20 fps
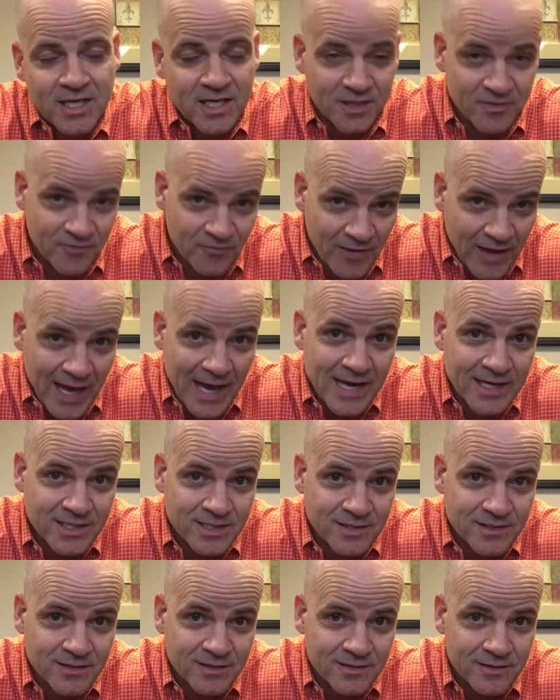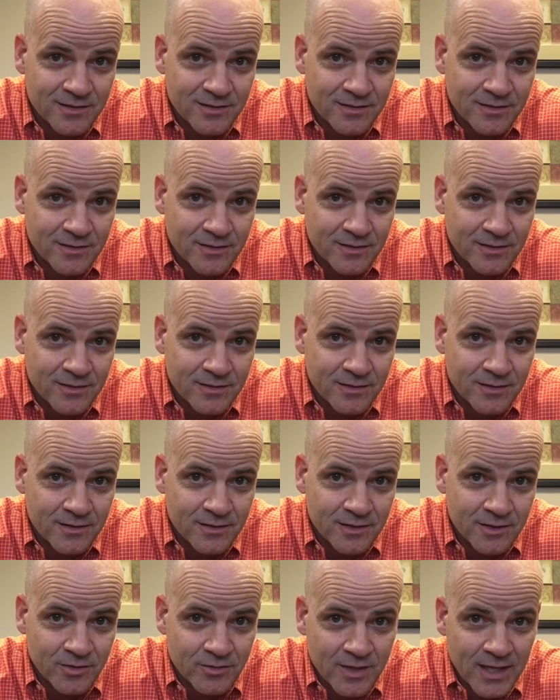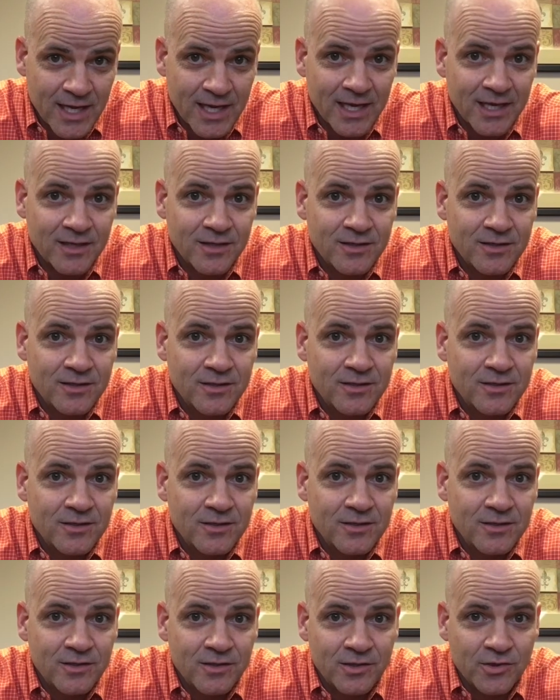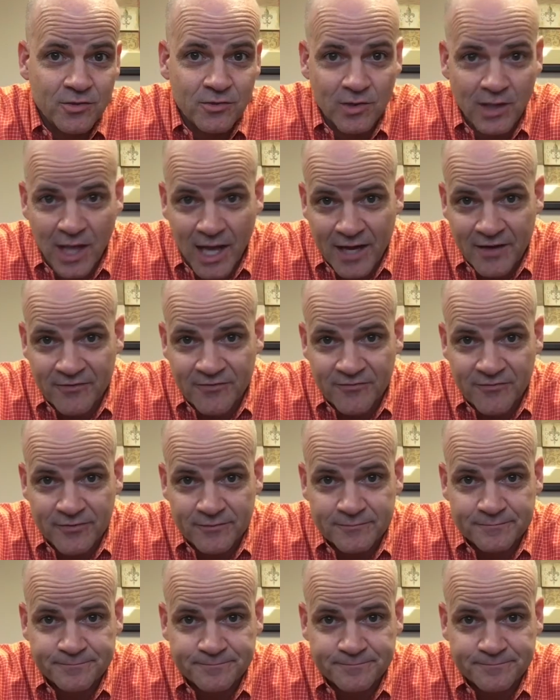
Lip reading: In fact, you gained your life.